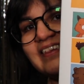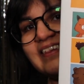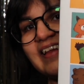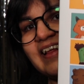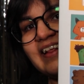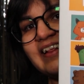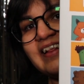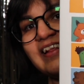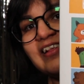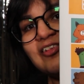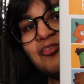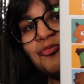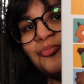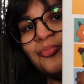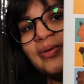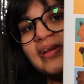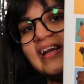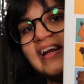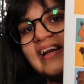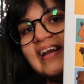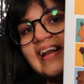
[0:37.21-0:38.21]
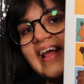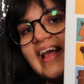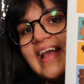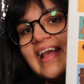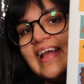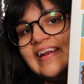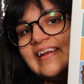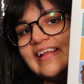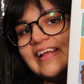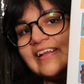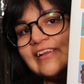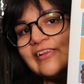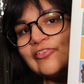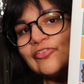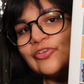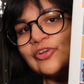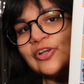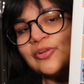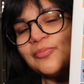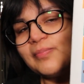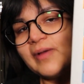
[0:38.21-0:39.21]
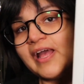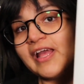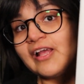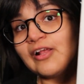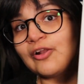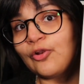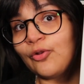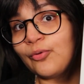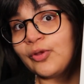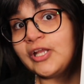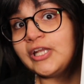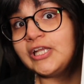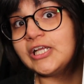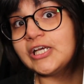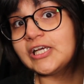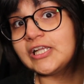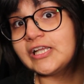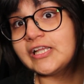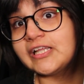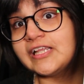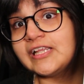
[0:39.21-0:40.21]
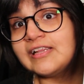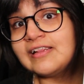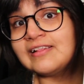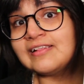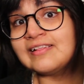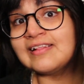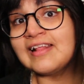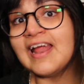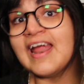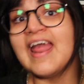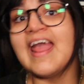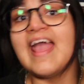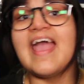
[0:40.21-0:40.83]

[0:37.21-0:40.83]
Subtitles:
This is written and illustrated by Chloe Douglas.